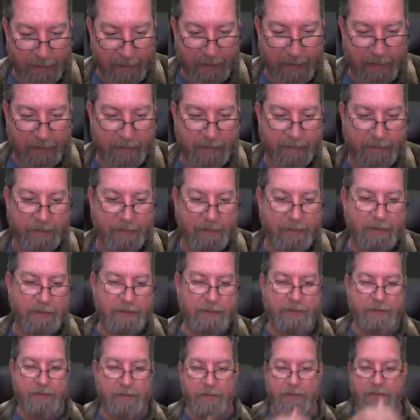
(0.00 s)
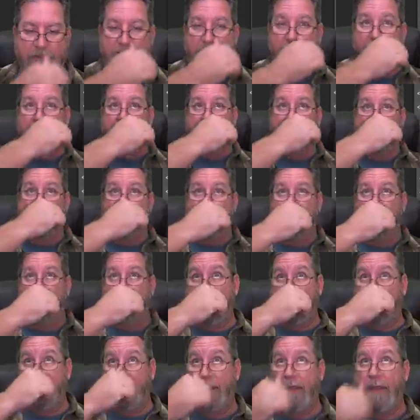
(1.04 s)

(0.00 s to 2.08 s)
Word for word: yeah, it shorts out completely.